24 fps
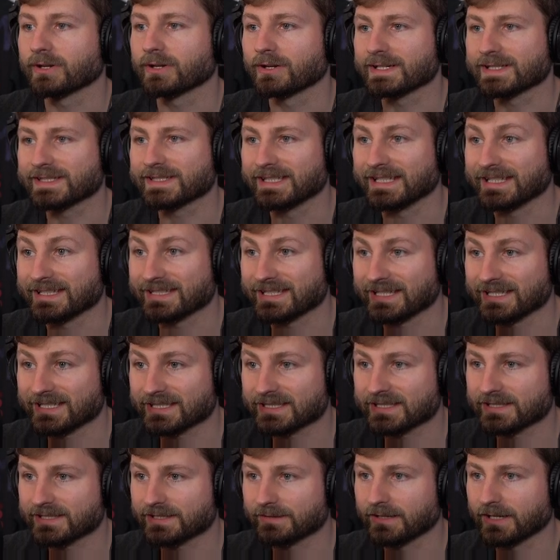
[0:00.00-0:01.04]
see this
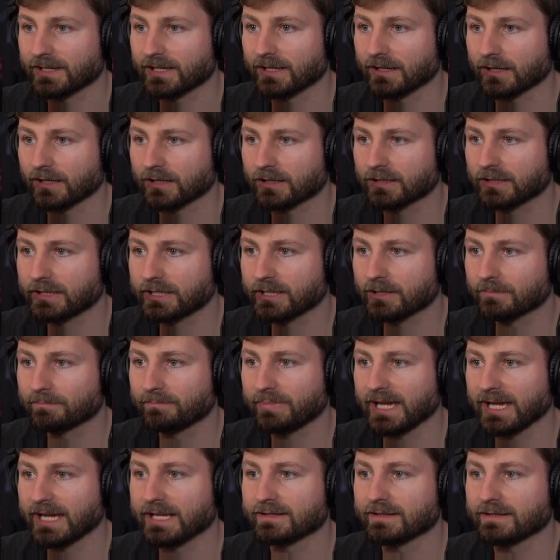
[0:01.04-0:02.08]
is a clear
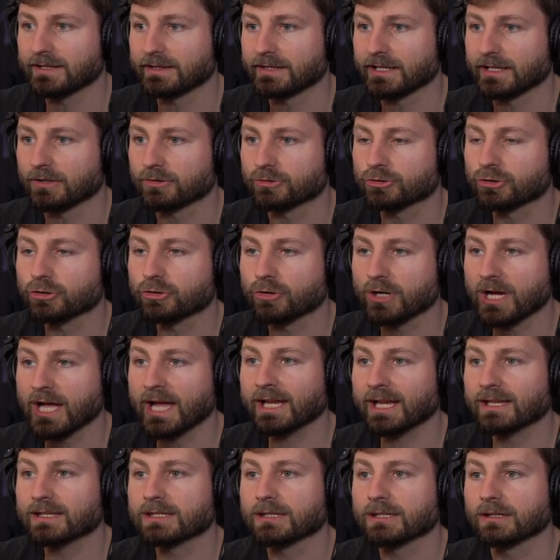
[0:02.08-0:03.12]
bait that they're
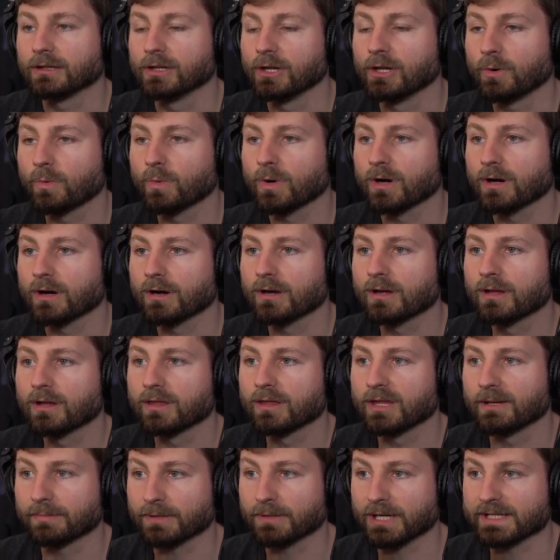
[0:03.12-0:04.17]
trying to lower
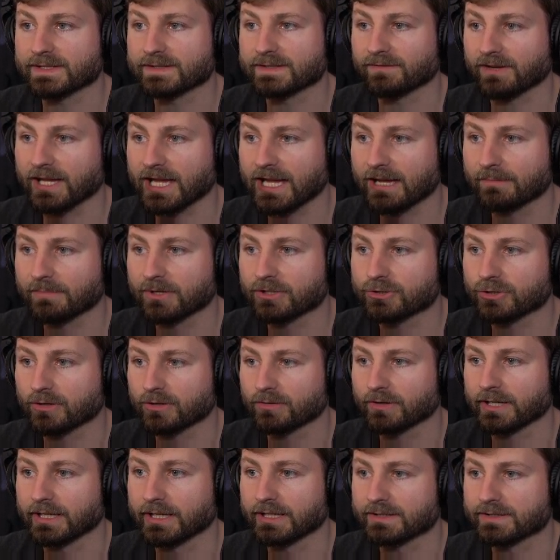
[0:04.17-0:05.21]
the price of cabbage
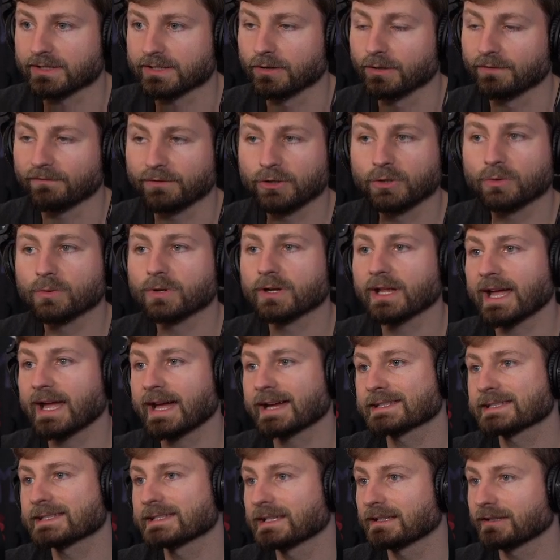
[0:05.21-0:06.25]
already. So if you were to
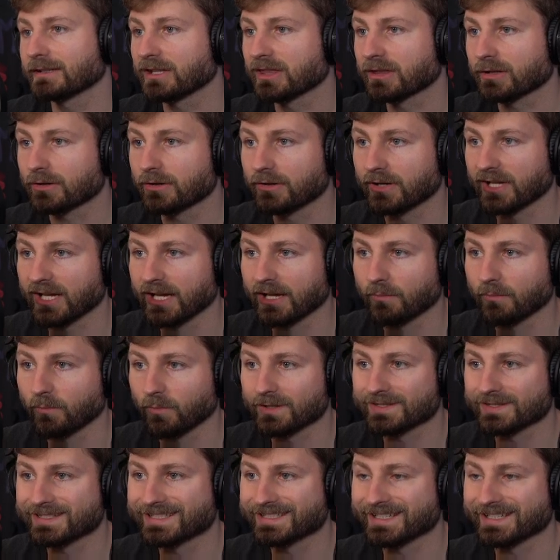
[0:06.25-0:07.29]
accidentally throw it at
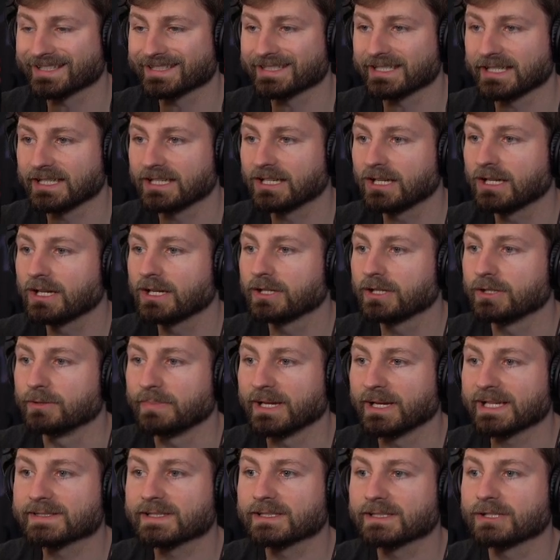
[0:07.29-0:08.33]
160, you
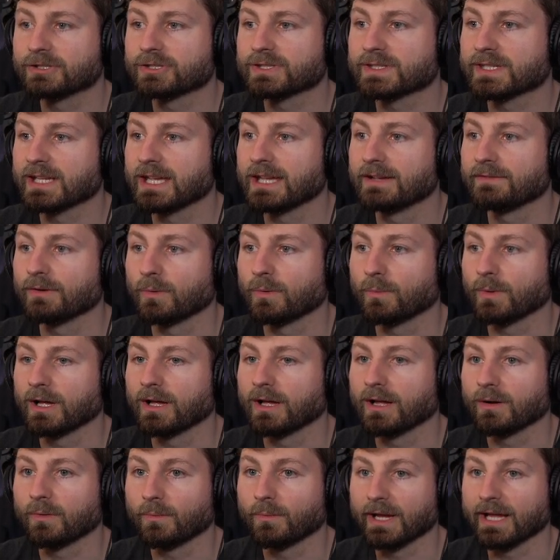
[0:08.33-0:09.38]
basically just gave
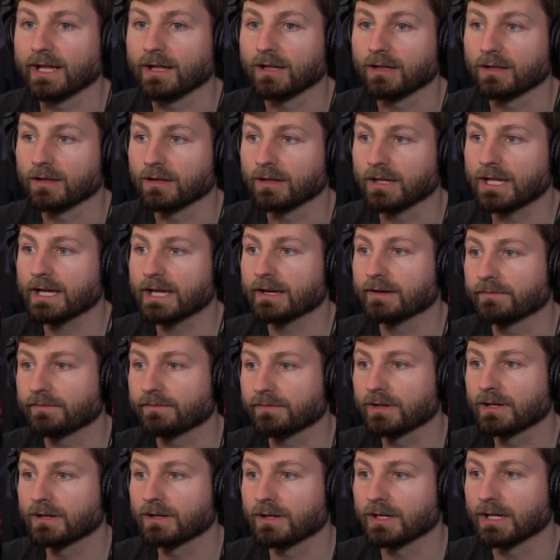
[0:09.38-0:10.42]
away a lot of
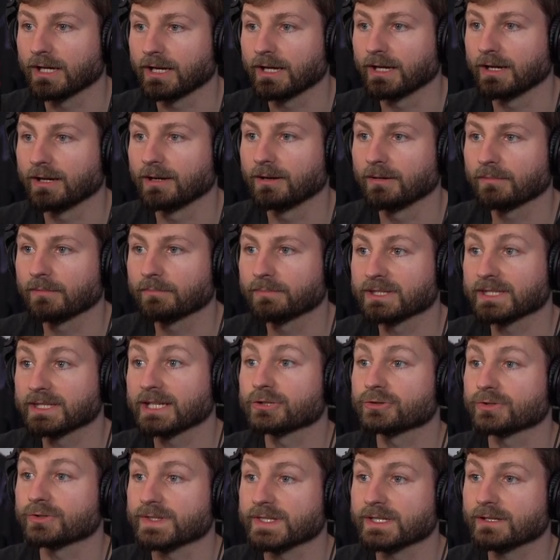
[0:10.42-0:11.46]

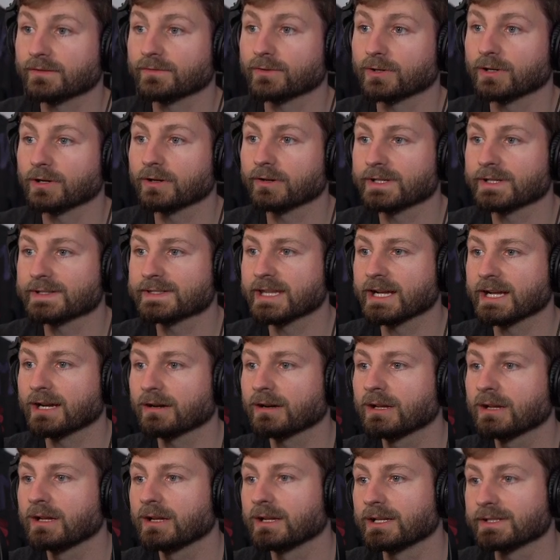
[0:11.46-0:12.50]
potential silver earnings there.
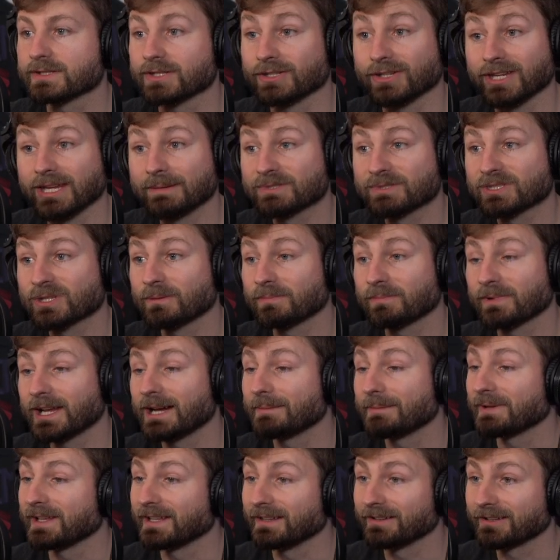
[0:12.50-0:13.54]
And so you keep scooping up
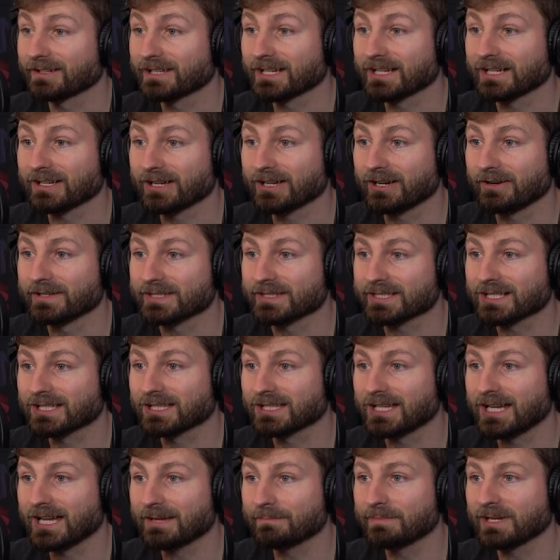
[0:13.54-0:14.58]
and look at it go. It's
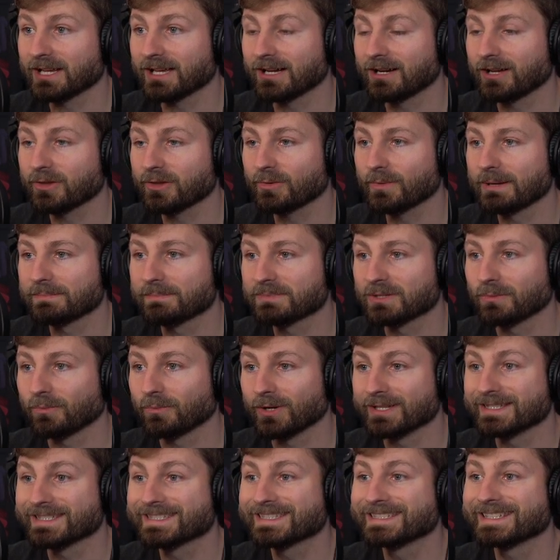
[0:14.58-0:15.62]
climbing all the way up to
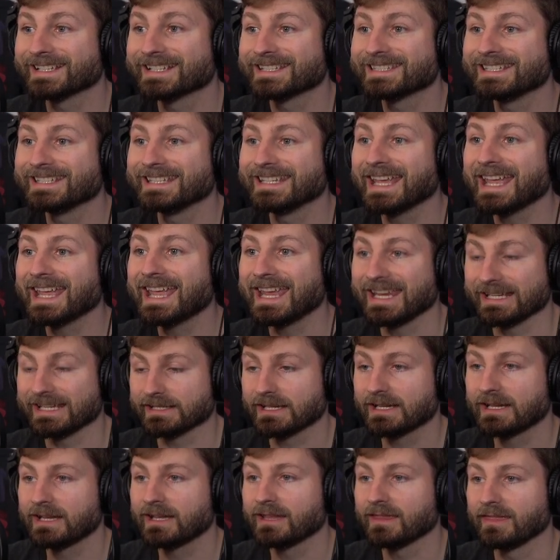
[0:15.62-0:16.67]
168.
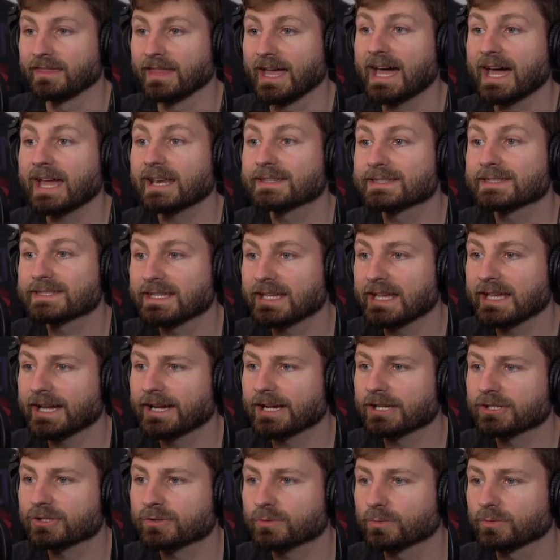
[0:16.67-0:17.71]
That is the
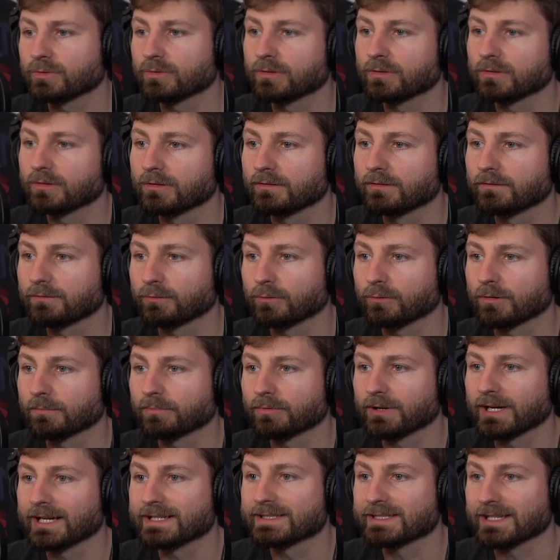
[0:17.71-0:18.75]
actual floor
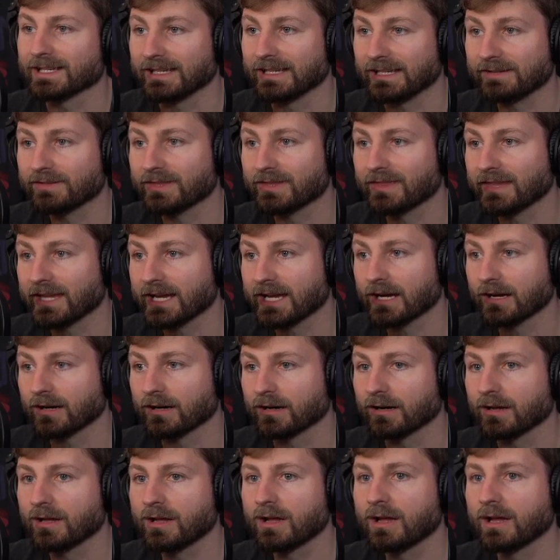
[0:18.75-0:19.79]
price. And even there,
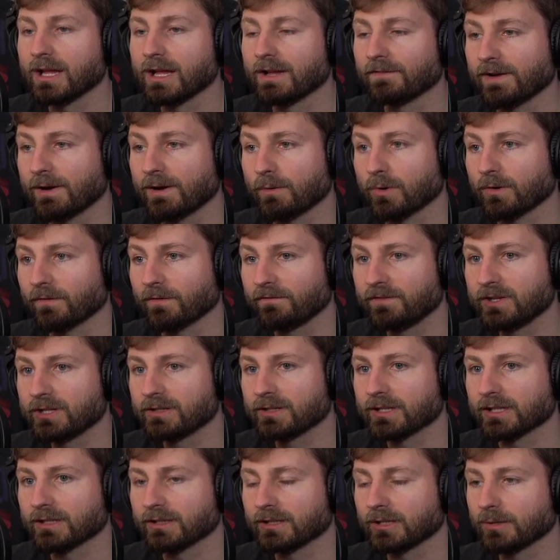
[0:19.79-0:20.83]
if I were
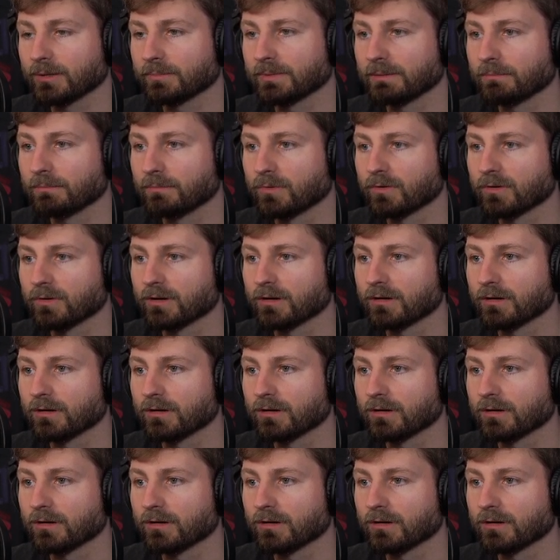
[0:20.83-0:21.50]
feeling a little bit more